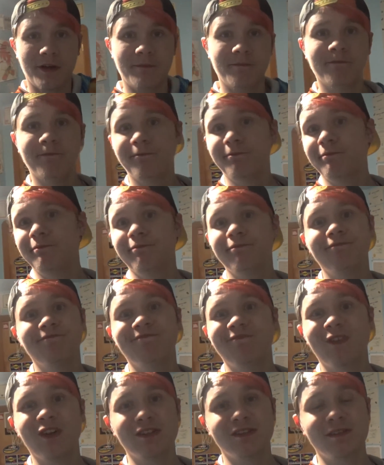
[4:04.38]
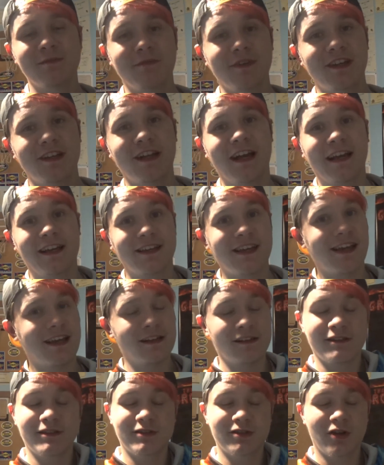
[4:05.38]
it doesn't mean I
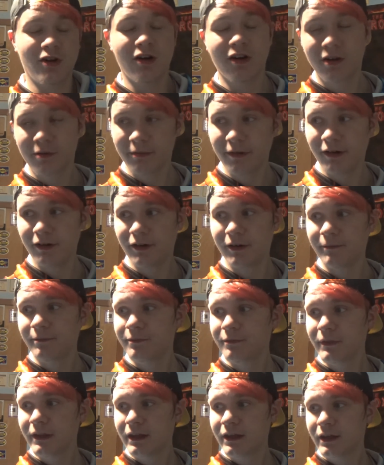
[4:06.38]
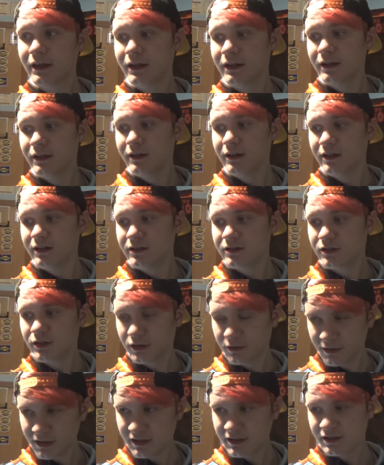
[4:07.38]
can't talk about it. So
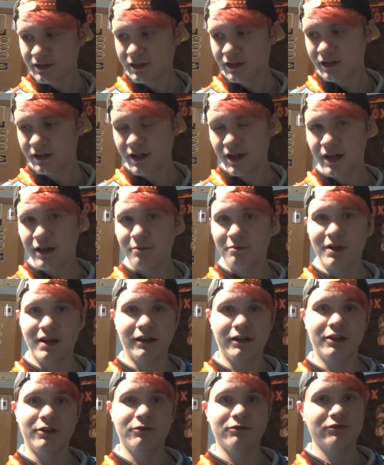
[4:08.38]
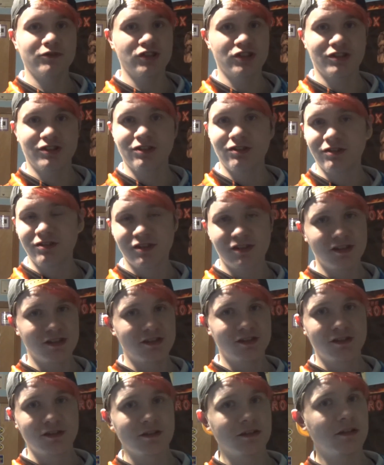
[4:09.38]
the rest of the day mainly just
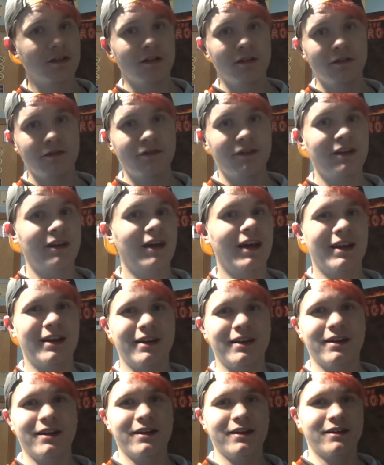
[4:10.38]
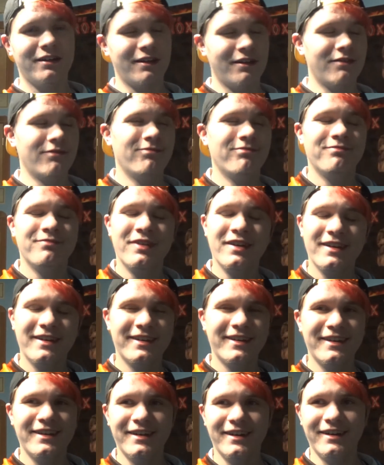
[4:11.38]
consisted of editing and,
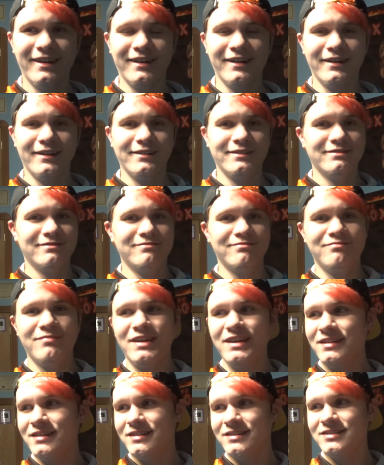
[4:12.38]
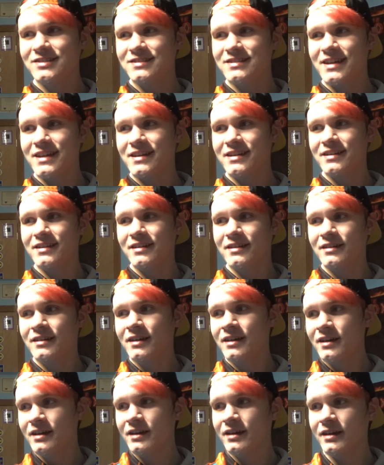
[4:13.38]
uh, mainly just editing,
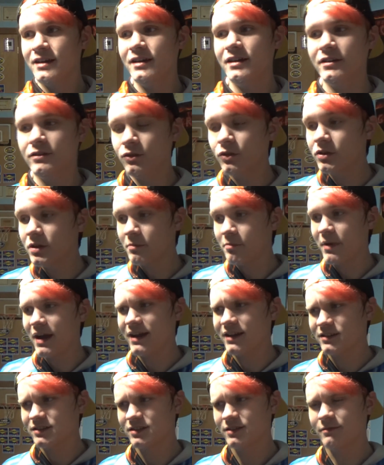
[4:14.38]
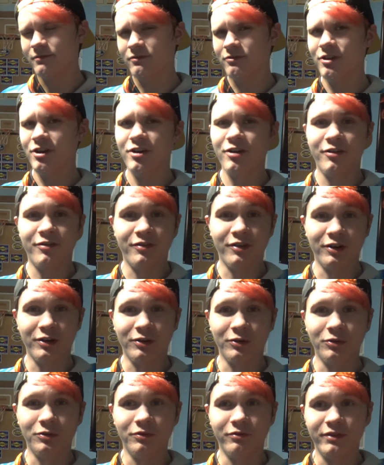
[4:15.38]
and looking back at some very, very
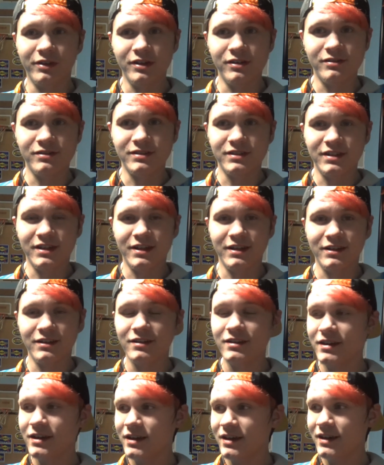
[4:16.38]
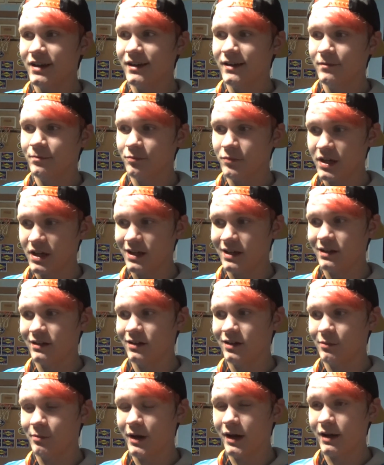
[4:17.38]
old videos that I made
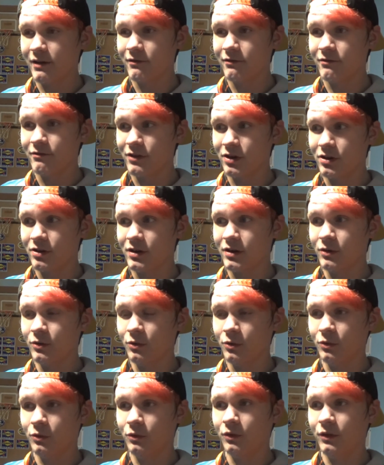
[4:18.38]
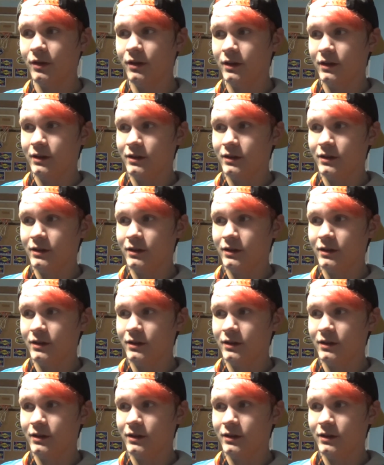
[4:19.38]
on my very old